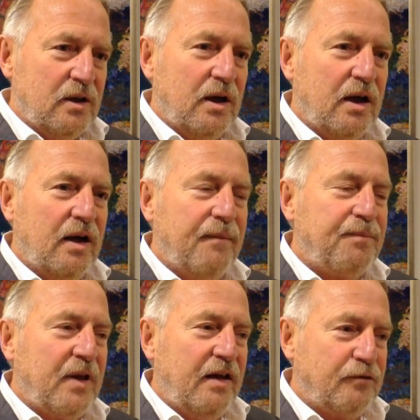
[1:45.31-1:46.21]

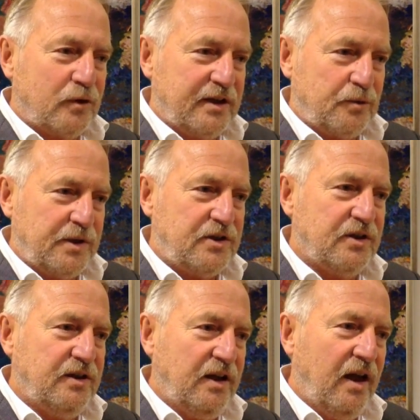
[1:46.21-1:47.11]
And for that
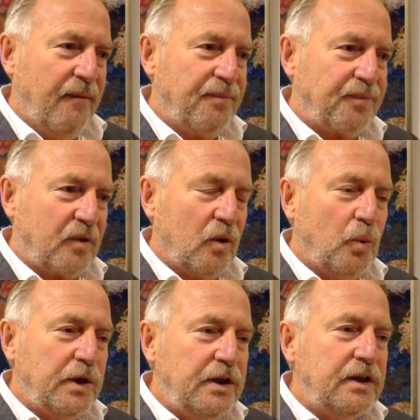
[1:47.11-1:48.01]
reason,
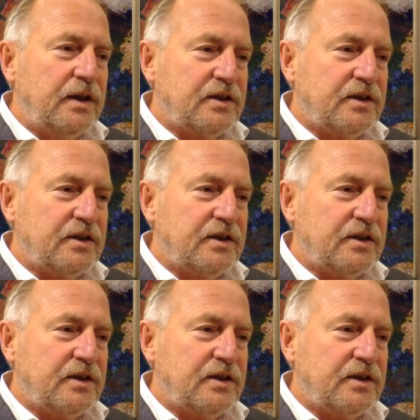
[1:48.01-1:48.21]
we